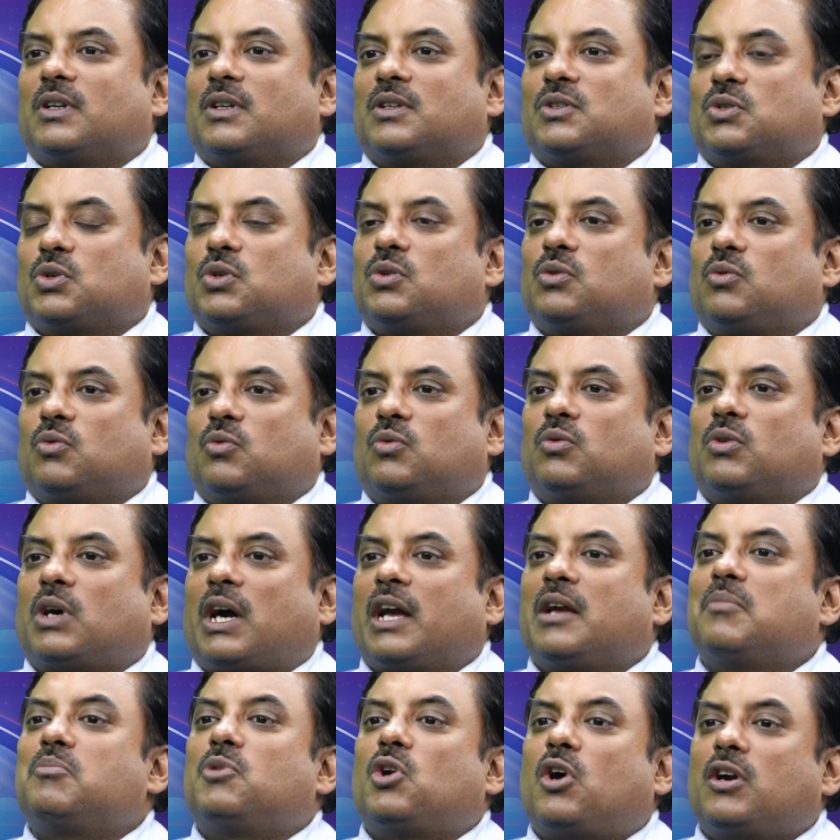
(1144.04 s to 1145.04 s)
So,
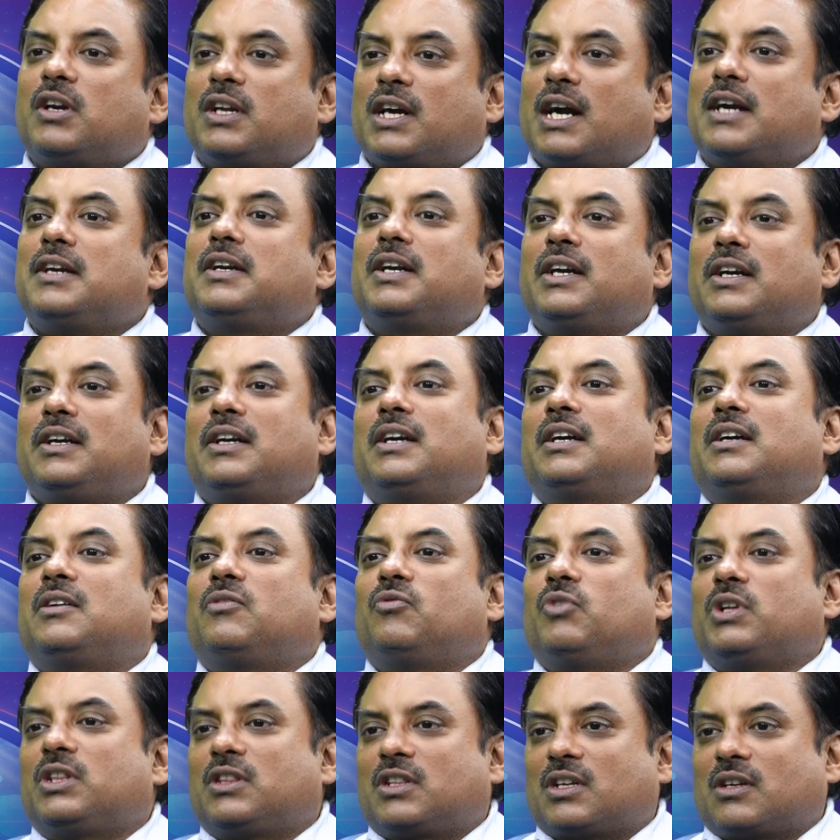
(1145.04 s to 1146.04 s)
I am not contented
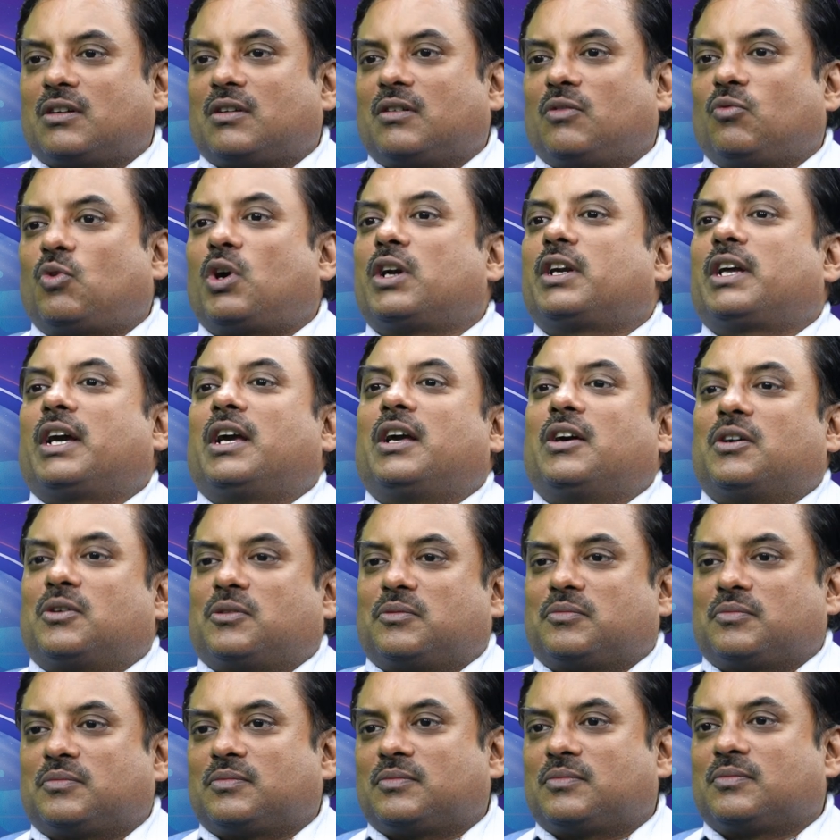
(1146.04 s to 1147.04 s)
with what I have.
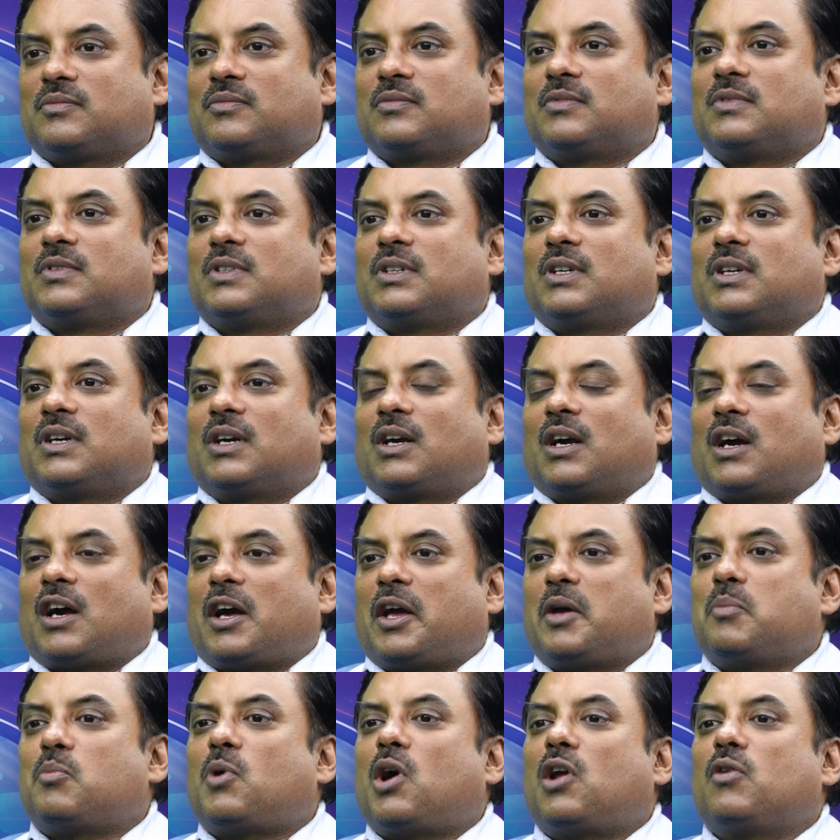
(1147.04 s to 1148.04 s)

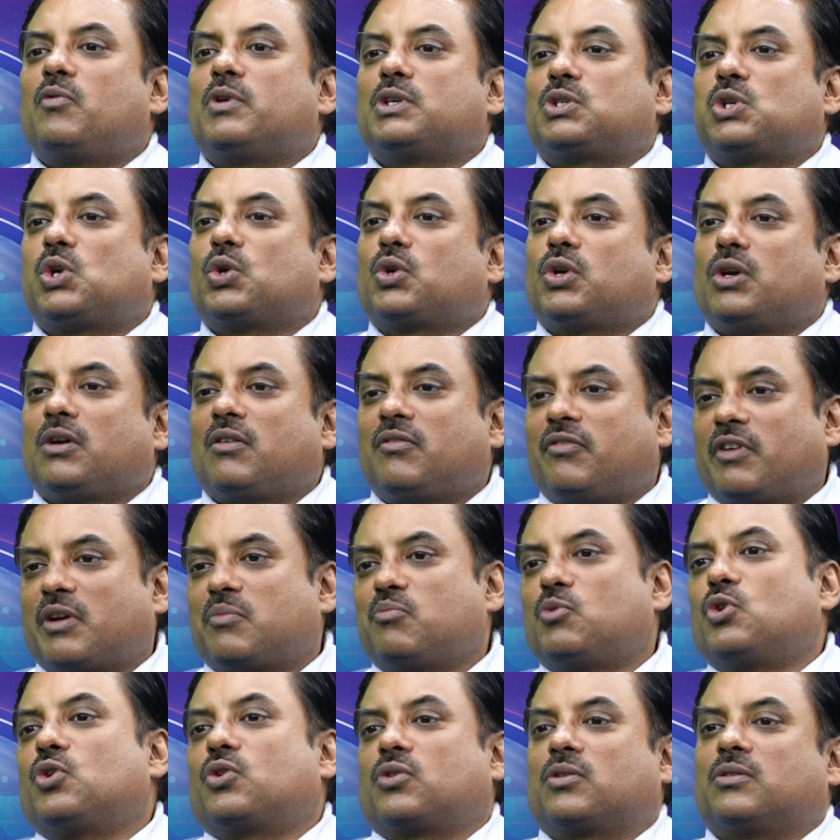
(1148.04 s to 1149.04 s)
I am always looking for
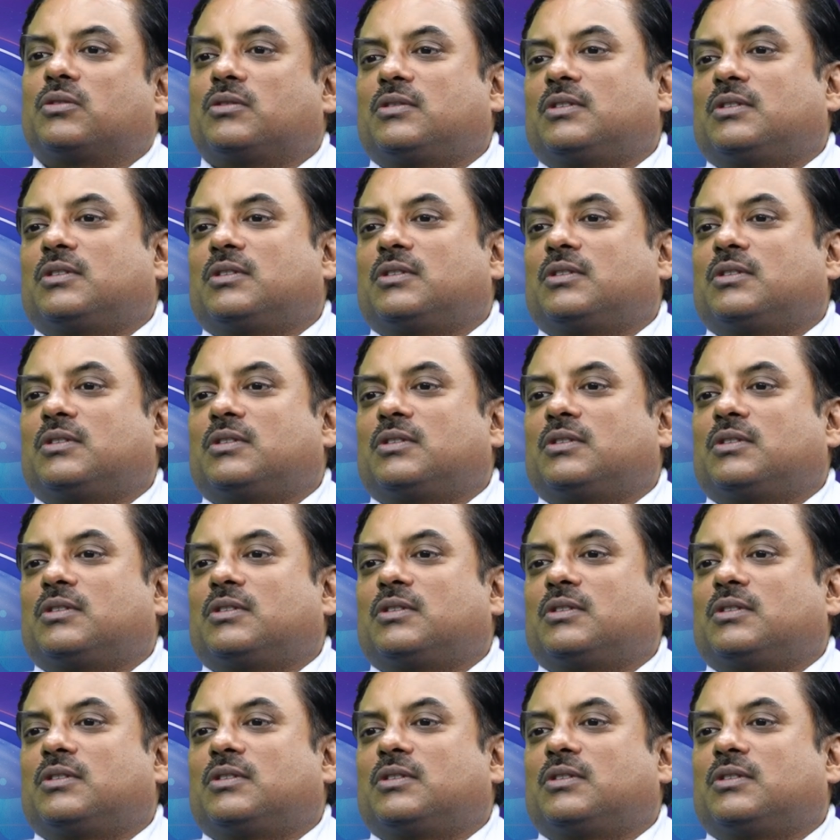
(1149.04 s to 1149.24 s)
more.